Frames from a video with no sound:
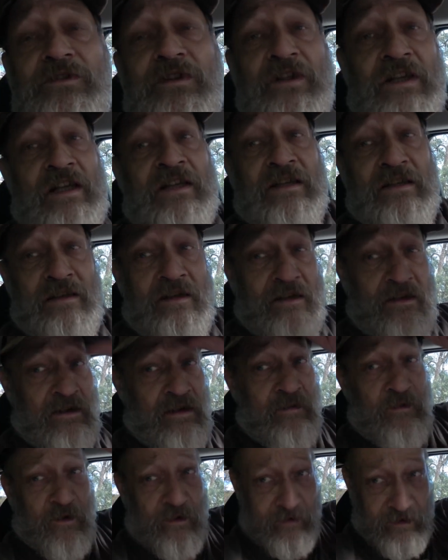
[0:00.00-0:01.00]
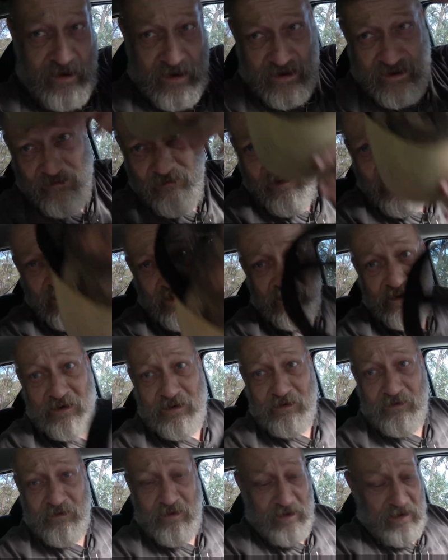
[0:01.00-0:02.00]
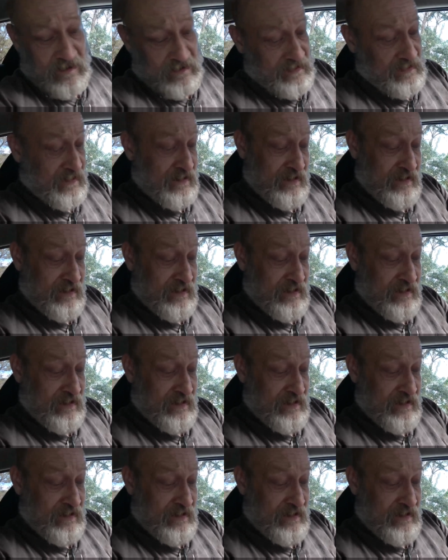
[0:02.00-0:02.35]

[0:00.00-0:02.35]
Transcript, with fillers: it, I'm already sweating in here, guys, and